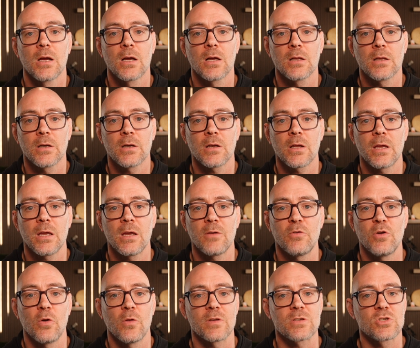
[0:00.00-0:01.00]
Clearly,
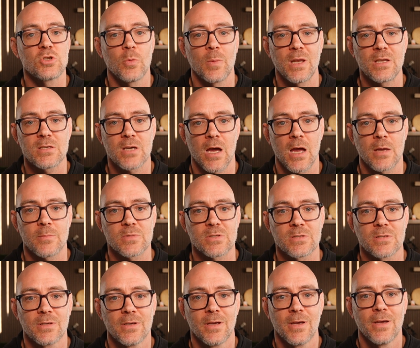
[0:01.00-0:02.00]
if you do this too many
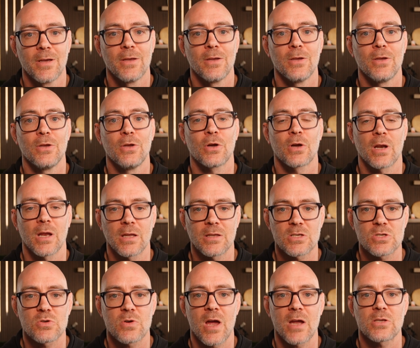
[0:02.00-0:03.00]
times, you're going to get
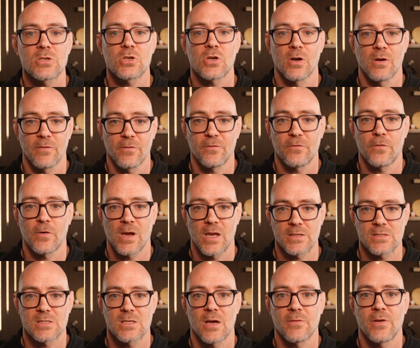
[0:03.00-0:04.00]
distracted, you're going to
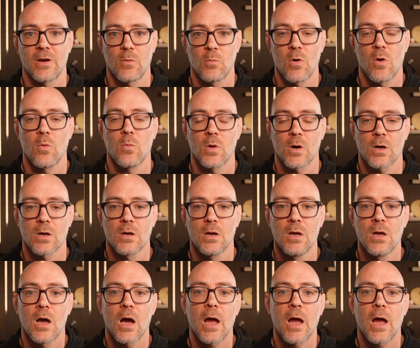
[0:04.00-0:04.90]
forget stuff, and it won't work.